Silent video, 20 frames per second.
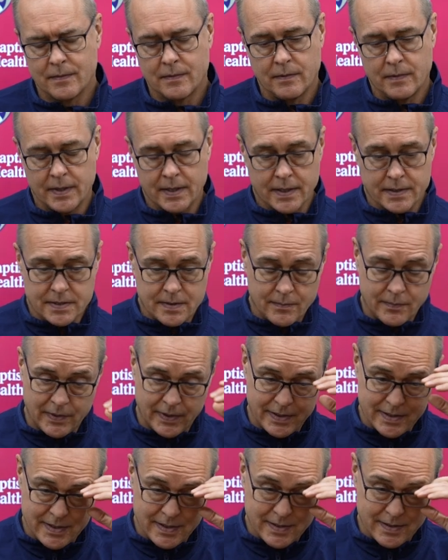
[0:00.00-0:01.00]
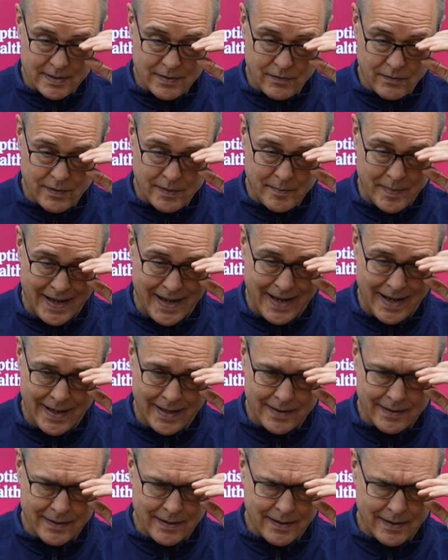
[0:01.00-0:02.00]
We got some places that we're
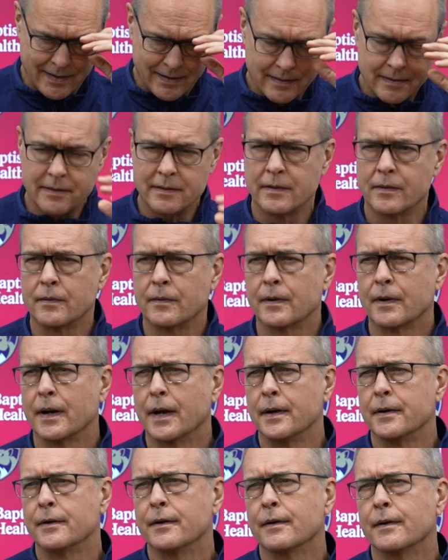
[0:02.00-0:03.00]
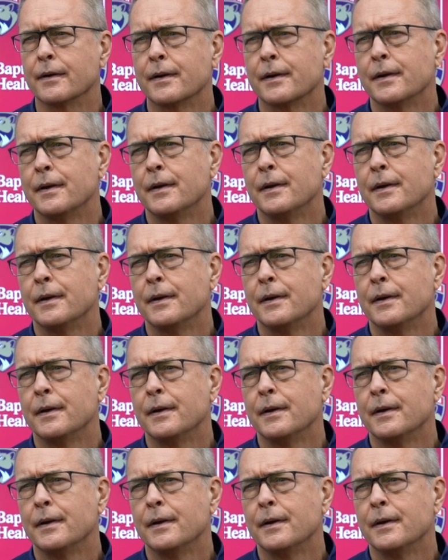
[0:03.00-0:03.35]
behind on, that we're under.